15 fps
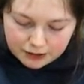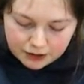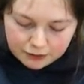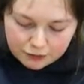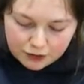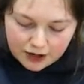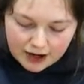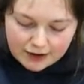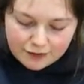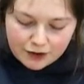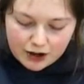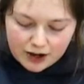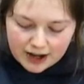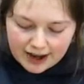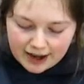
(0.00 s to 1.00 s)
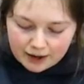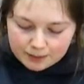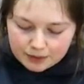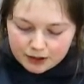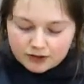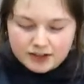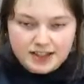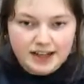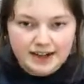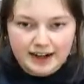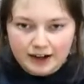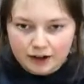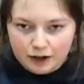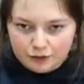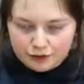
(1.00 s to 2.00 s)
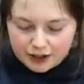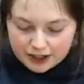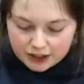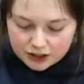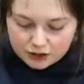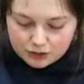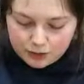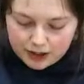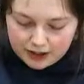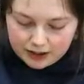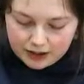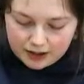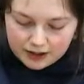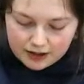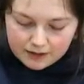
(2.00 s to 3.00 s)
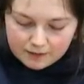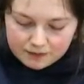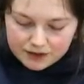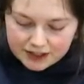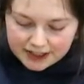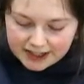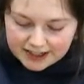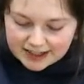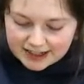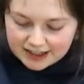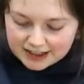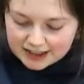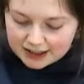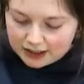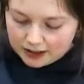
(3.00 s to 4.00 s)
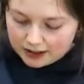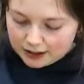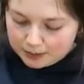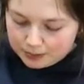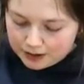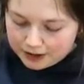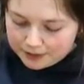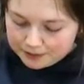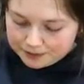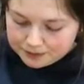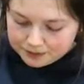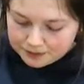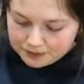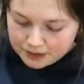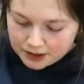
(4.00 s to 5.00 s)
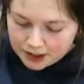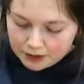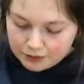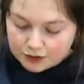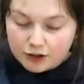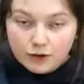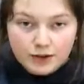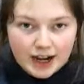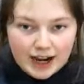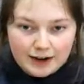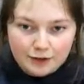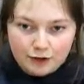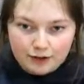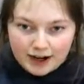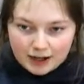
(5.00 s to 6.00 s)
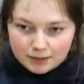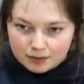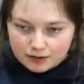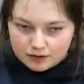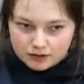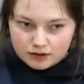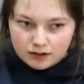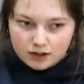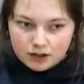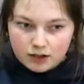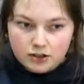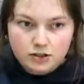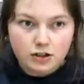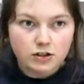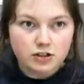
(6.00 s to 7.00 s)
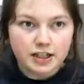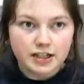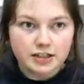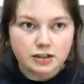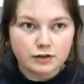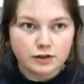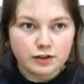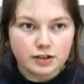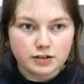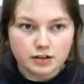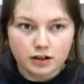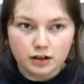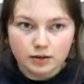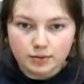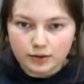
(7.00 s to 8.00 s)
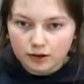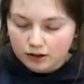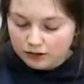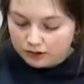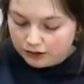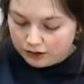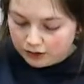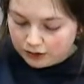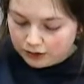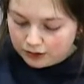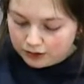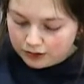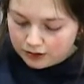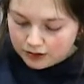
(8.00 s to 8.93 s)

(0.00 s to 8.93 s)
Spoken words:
If you have our app, I'll send out a notification when it gets added to the library. If you don't have our app, search Keto Fitness Club on your